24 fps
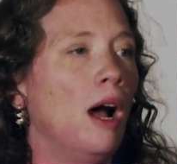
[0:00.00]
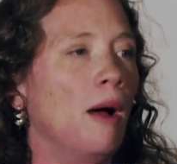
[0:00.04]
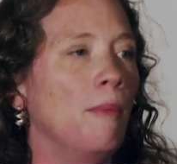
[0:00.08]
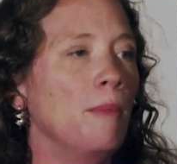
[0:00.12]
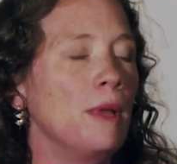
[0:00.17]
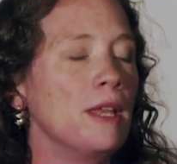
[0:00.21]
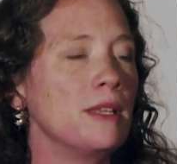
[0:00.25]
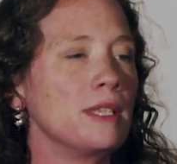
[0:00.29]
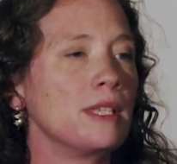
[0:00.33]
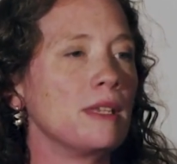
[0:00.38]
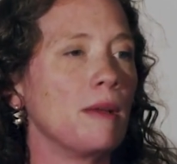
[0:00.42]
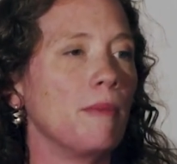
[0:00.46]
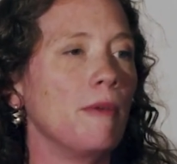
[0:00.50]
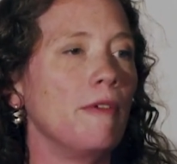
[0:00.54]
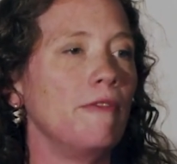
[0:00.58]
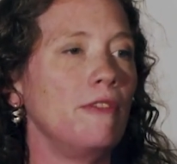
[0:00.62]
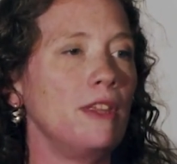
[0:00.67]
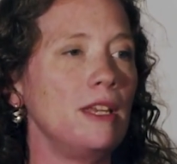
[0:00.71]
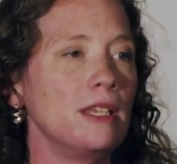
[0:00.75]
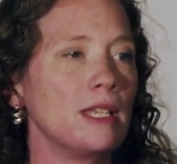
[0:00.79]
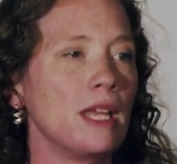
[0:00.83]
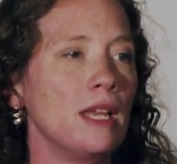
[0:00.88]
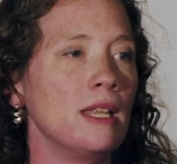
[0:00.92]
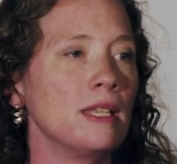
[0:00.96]
in some of
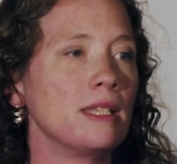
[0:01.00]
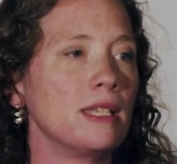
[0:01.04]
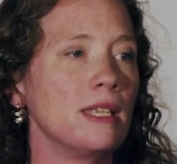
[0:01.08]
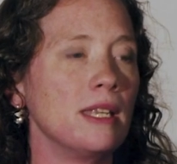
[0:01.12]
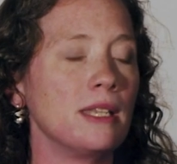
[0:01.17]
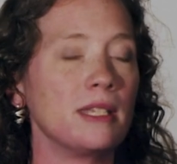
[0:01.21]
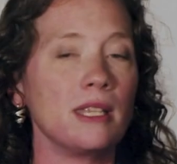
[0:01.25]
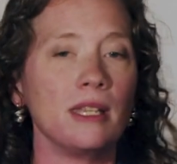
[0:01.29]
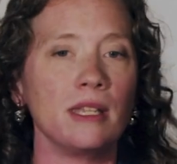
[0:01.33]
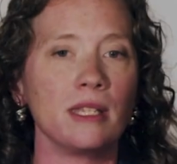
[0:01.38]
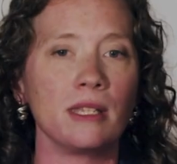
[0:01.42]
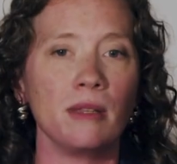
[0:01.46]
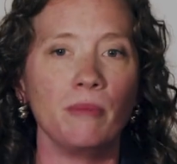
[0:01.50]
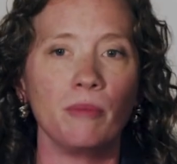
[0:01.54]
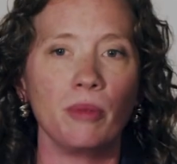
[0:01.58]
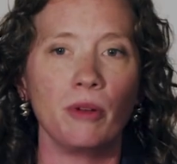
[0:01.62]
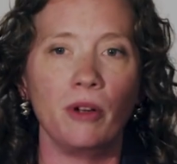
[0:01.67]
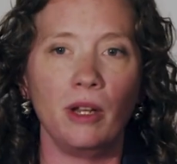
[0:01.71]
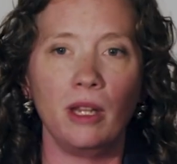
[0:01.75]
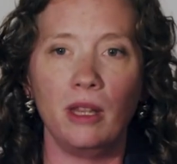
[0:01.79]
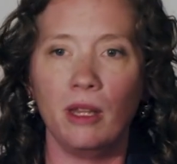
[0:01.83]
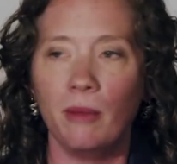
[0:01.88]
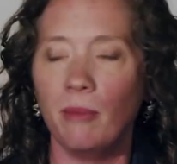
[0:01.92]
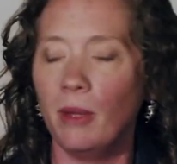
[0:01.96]
these instances, and
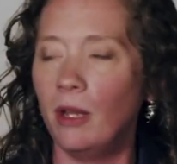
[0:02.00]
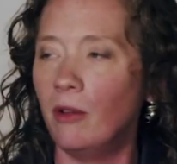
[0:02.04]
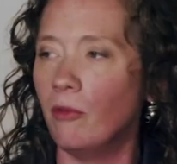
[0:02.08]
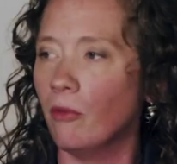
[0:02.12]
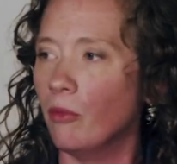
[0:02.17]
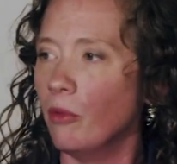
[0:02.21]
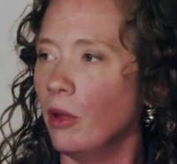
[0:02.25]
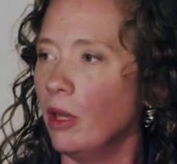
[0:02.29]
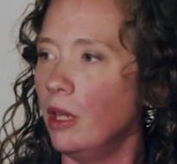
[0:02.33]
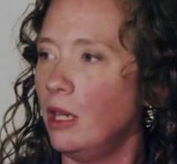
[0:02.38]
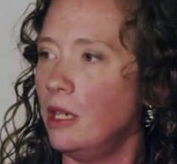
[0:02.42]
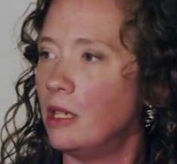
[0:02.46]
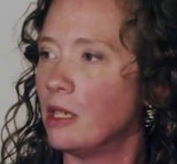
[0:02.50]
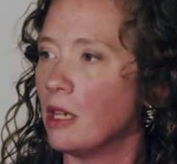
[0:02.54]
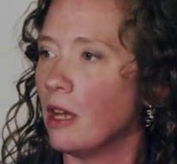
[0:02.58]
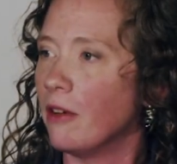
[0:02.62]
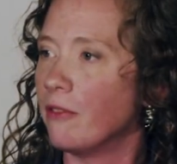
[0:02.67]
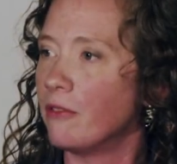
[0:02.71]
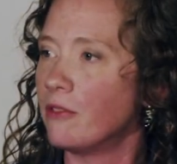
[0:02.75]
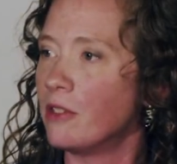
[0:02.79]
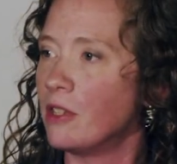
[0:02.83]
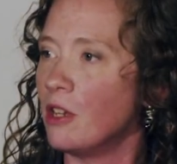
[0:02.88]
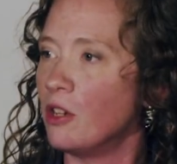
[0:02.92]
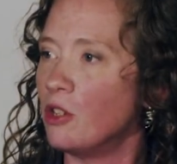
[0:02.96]
putting them in really
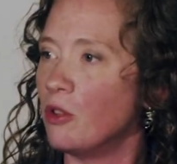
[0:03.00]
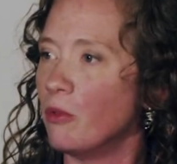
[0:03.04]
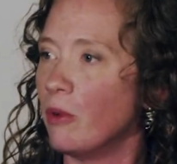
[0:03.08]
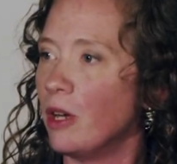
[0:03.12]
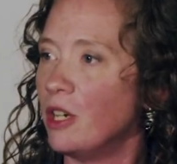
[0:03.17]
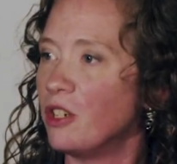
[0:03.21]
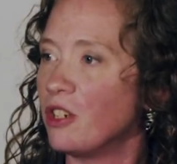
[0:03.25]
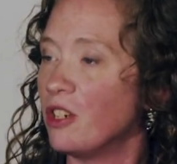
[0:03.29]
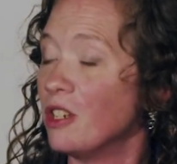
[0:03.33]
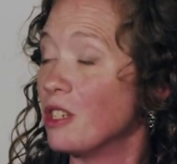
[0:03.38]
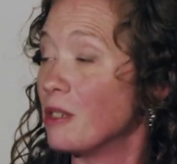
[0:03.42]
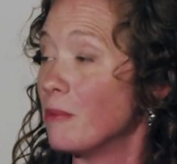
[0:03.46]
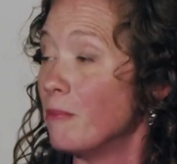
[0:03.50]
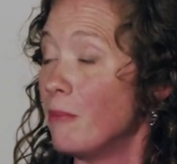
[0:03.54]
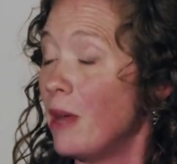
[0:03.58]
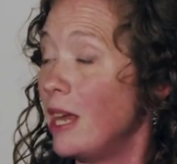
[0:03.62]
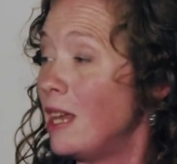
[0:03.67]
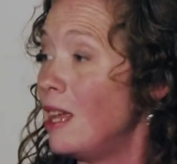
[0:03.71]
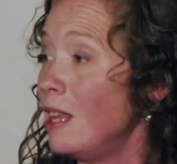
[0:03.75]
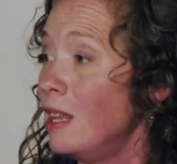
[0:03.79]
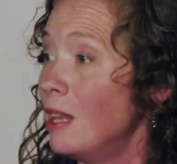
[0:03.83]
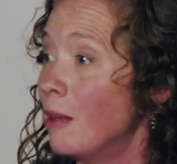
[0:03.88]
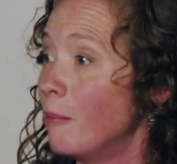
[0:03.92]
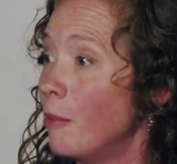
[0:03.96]
tough situations,
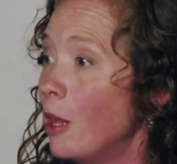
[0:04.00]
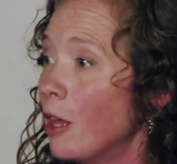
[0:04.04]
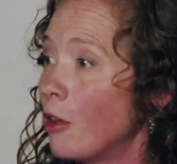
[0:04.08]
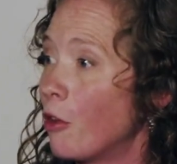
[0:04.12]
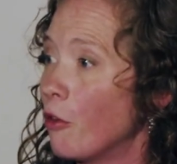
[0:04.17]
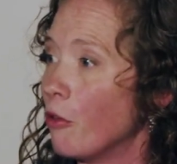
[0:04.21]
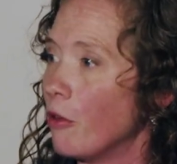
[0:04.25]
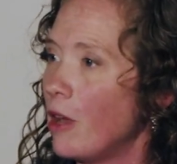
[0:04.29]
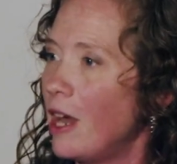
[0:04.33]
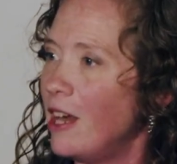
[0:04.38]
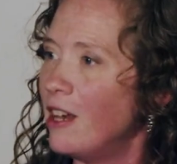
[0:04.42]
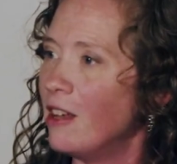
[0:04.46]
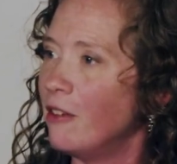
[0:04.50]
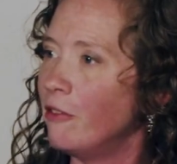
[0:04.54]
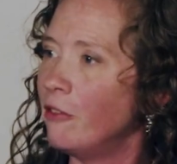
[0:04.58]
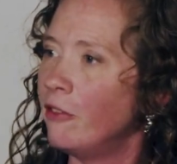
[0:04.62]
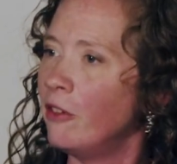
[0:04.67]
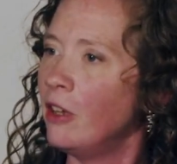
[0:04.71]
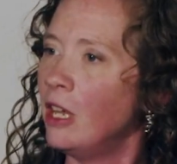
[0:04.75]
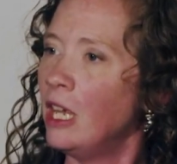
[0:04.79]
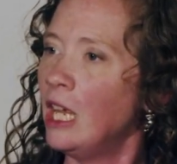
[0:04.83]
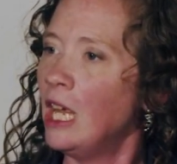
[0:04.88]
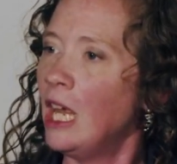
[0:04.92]
making them get creative.